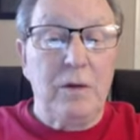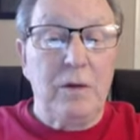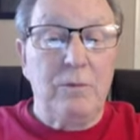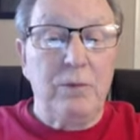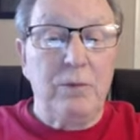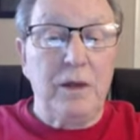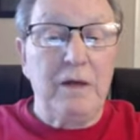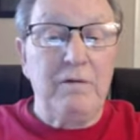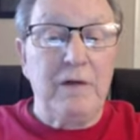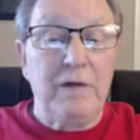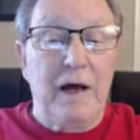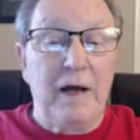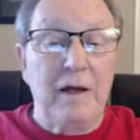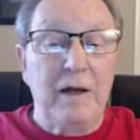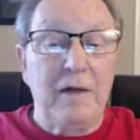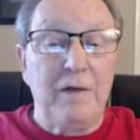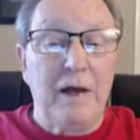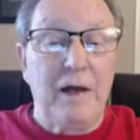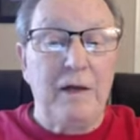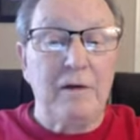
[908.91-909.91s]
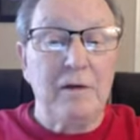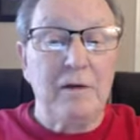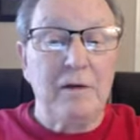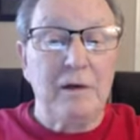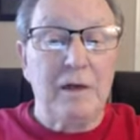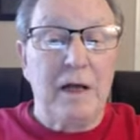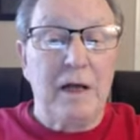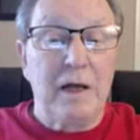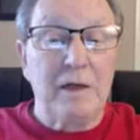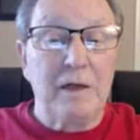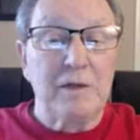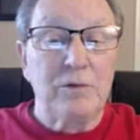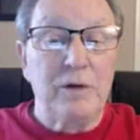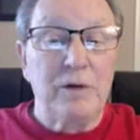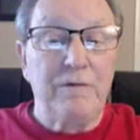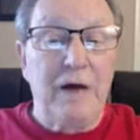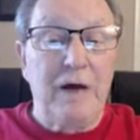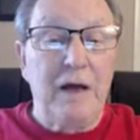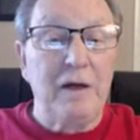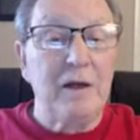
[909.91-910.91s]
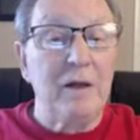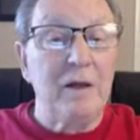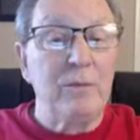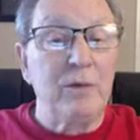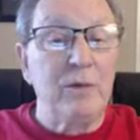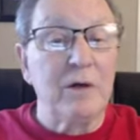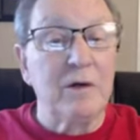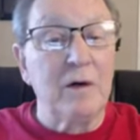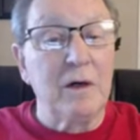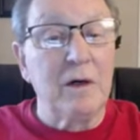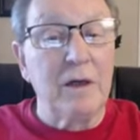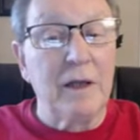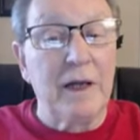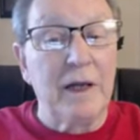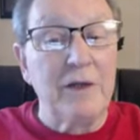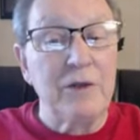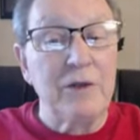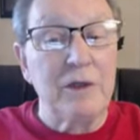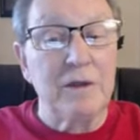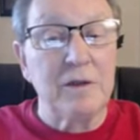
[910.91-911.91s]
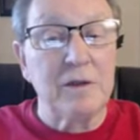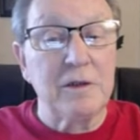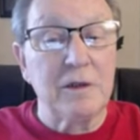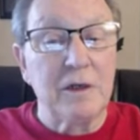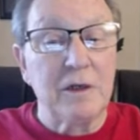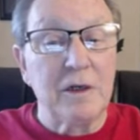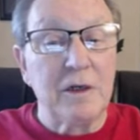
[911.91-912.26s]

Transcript: believe that, and then as we find in the book of Galatians,